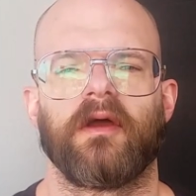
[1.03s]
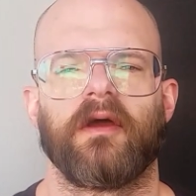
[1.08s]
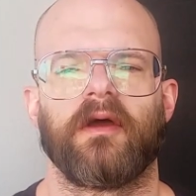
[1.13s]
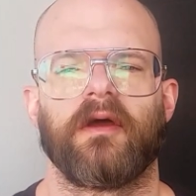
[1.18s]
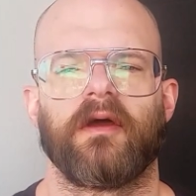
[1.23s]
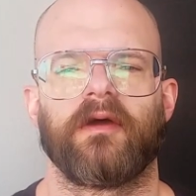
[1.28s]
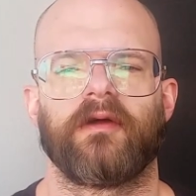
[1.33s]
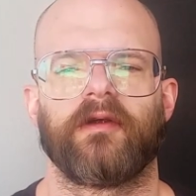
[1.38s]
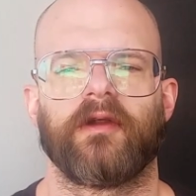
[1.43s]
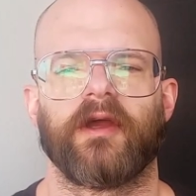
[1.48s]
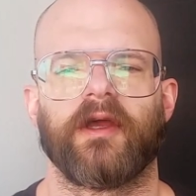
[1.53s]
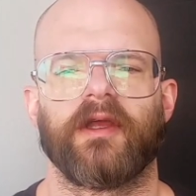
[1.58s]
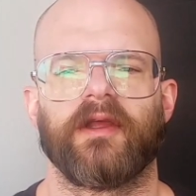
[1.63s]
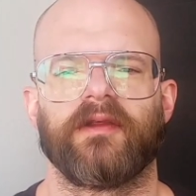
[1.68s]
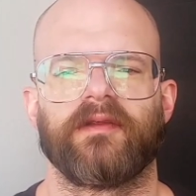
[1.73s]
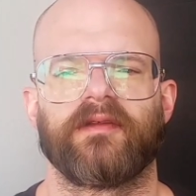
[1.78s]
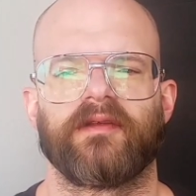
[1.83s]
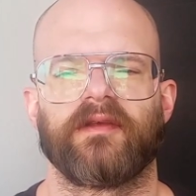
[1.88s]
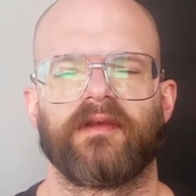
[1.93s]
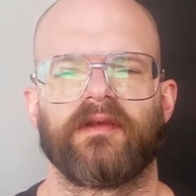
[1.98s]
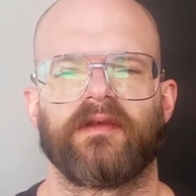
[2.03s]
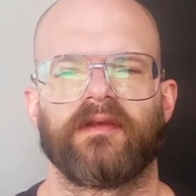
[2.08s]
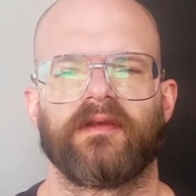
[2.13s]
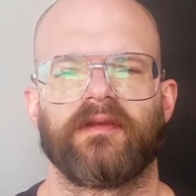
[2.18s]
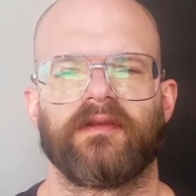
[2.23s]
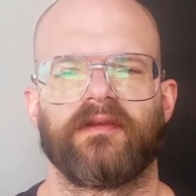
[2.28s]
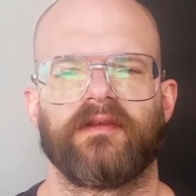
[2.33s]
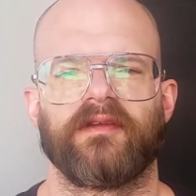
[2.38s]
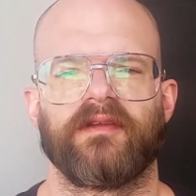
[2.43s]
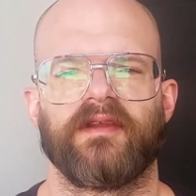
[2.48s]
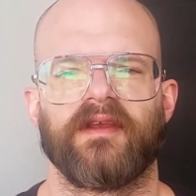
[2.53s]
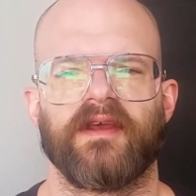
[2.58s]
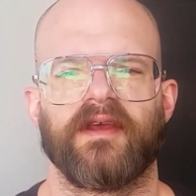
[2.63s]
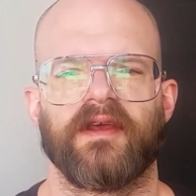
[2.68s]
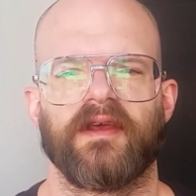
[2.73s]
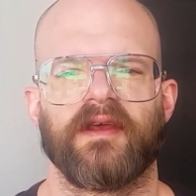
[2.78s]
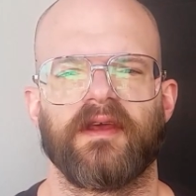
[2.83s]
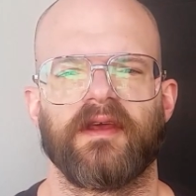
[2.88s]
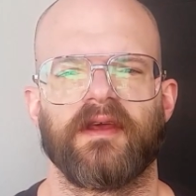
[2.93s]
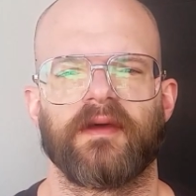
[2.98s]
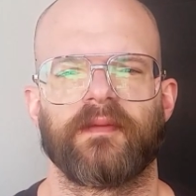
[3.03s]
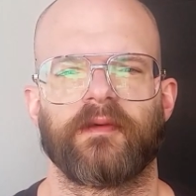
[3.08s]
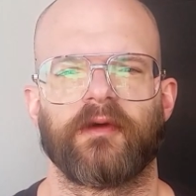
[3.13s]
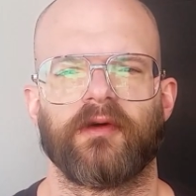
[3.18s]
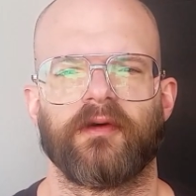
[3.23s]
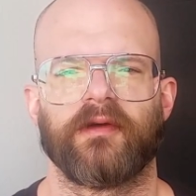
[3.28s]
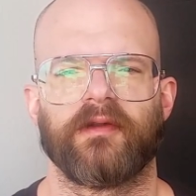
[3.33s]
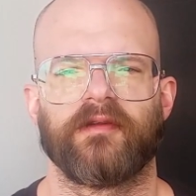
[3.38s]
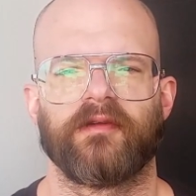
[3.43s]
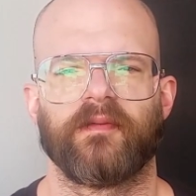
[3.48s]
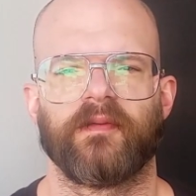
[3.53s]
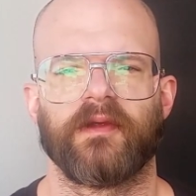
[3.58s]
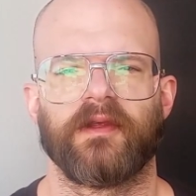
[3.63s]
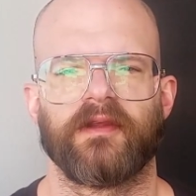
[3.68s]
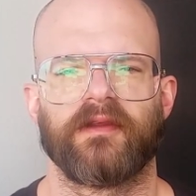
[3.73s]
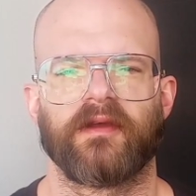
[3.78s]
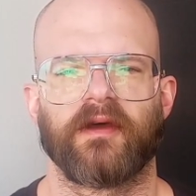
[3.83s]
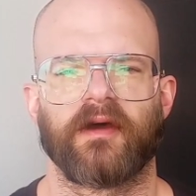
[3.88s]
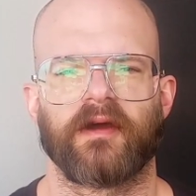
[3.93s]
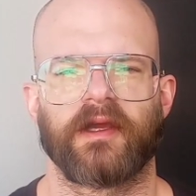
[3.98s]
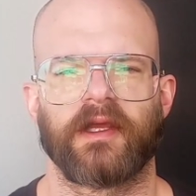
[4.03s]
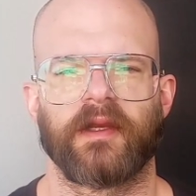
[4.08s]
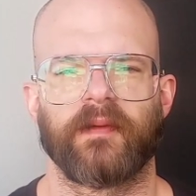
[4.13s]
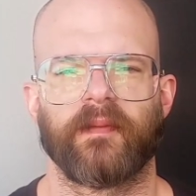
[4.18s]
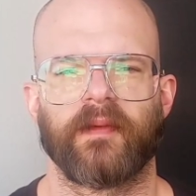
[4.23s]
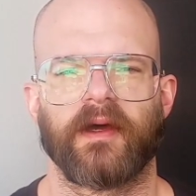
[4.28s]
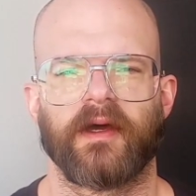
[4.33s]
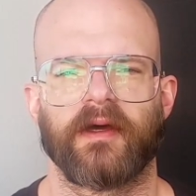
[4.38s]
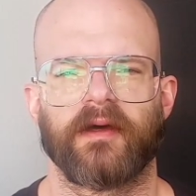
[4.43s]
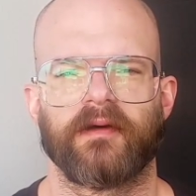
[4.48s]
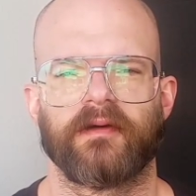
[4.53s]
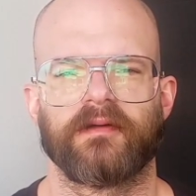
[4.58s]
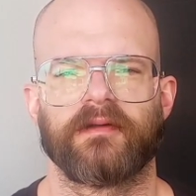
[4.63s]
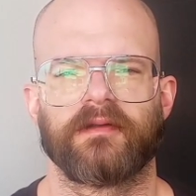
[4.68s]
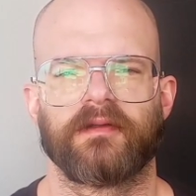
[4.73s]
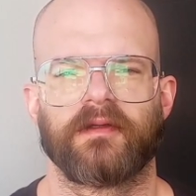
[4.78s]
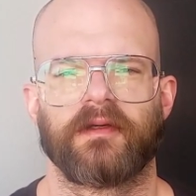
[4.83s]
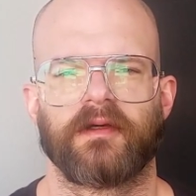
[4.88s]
Alright, today I'm going to be talking about